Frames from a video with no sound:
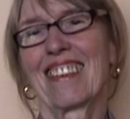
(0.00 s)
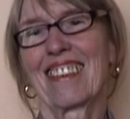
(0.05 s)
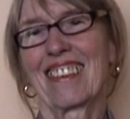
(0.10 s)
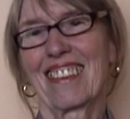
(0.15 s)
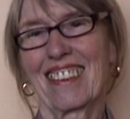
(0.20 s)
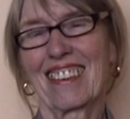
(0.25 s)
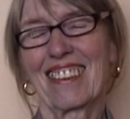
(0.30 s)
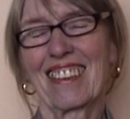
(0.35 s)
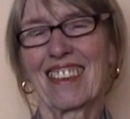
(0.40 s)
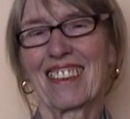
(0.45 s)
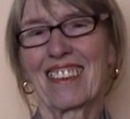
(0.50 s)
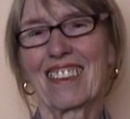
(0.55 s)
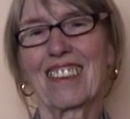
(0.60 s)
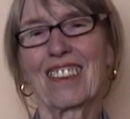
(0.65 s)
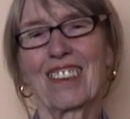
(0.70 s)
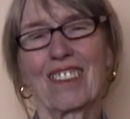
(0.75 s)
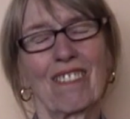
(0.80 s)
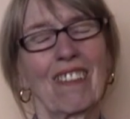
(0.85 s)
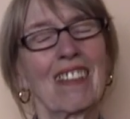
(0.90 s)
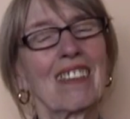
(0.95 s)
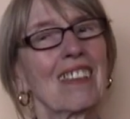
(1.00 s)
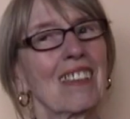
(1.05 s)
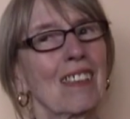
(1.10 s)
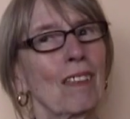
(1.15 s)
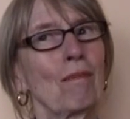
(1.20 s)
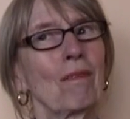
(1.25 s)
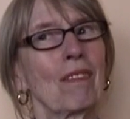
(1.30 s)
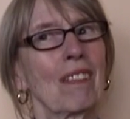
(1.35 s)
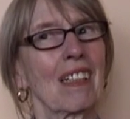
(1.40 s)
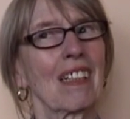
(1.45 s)
Yes. That is quite
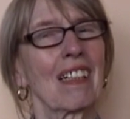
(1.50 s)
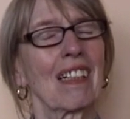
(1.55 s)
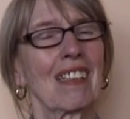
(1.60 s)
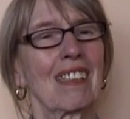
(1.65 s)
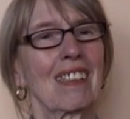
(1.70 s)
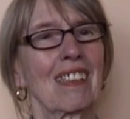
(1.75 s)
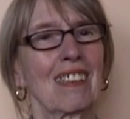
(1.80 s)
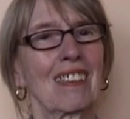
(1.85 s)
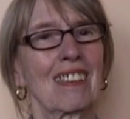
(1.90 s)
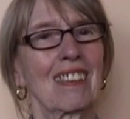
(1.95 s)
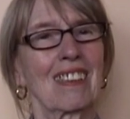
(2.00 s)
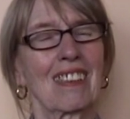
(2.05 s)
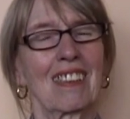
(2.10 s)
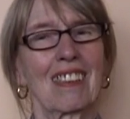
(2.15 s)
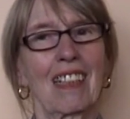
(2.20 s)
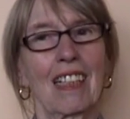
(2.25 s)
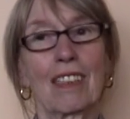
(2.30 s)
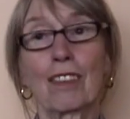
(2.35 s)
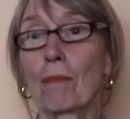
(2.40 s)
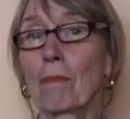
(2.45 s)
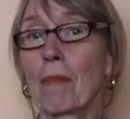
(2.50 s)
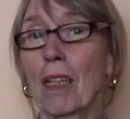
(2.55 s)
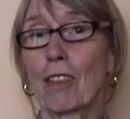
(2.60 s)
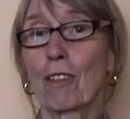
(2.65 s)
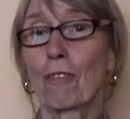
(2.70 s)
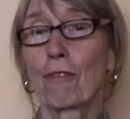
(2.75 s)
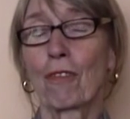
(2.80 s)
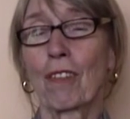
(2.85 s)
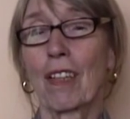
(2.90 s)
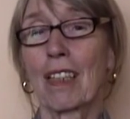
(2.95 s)
something. It is, as a matter
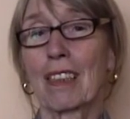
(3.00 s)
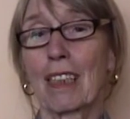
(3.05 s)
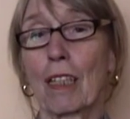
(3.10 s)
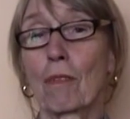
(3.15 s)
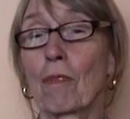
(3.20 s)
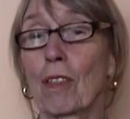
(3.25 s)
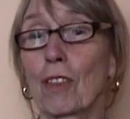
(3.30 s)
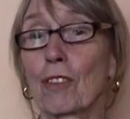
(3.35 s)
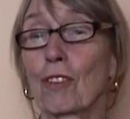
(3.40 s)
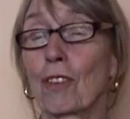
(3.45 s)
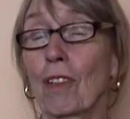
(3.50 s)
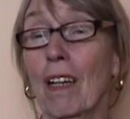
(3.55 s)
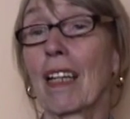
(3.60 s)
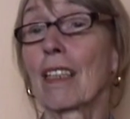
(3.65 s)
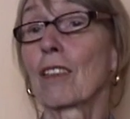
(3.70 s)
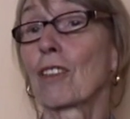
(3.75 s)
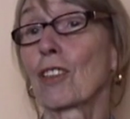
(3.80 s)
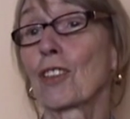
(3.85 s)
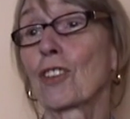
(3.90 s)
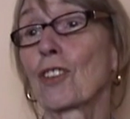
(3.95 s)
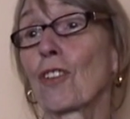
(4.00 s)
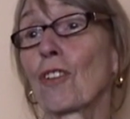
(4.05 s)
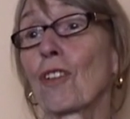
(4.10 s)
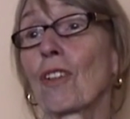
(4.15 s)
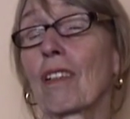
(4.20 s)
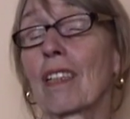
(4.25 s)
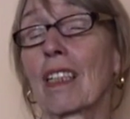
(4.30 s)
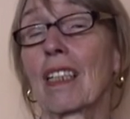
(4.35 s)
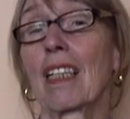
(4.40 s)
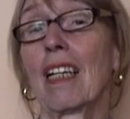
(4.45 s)
of fact, I want to write the
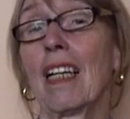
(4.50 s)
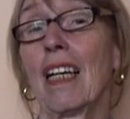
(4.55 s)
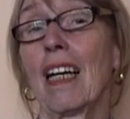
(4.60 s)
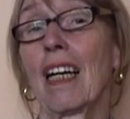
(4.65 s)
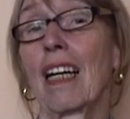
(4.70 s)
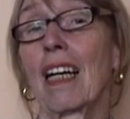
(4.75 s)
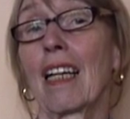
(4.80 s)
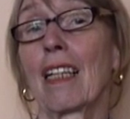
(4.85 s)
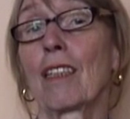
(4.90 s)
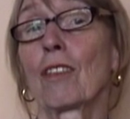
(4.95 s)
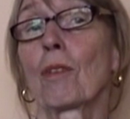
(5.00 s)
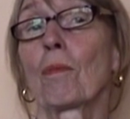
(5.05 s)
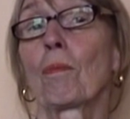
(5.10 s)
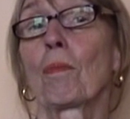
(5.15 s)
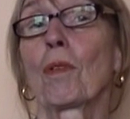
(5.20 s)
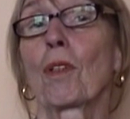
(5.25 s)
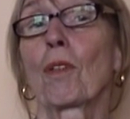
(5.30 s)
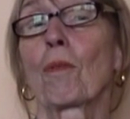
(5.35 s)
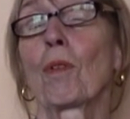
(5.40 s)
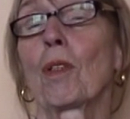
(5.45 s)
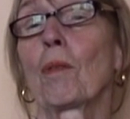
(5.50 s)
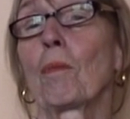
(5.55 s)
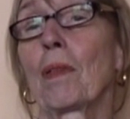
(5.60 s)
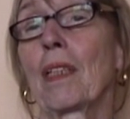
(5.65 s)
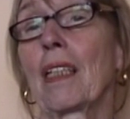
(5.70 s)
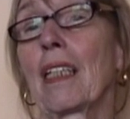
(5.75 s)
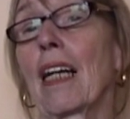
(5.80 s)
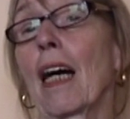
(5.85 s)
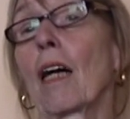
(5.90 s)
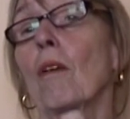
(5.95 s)
story, and the book will
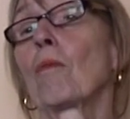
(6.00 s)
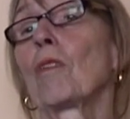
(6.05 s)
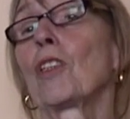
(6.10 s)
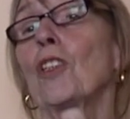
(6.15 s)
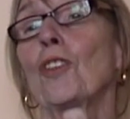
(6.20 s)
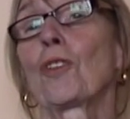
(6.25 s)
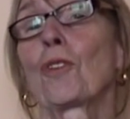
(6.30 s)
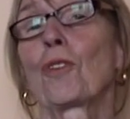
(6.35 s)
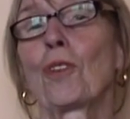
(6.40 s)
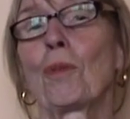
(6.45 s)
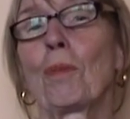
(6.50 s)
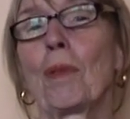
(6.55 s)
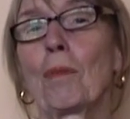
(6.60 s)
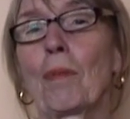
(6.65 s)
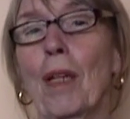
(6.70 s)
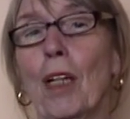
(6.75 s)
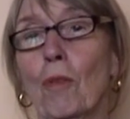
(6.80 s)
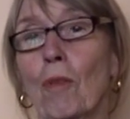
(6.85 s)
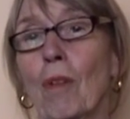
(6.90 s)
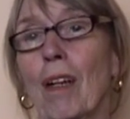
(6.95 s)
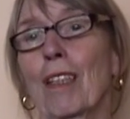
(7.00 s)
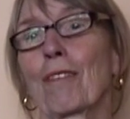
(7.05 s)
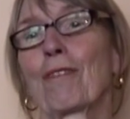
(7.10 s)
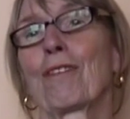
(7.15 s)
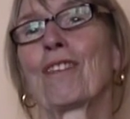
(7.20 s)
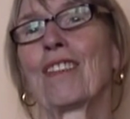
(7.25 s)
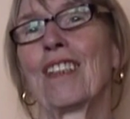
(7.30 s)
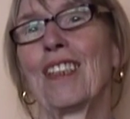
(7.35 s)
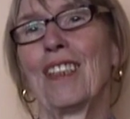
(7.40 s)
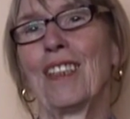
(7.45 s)
be, "I Wish You Could Be My
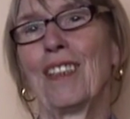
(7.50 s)
Wife."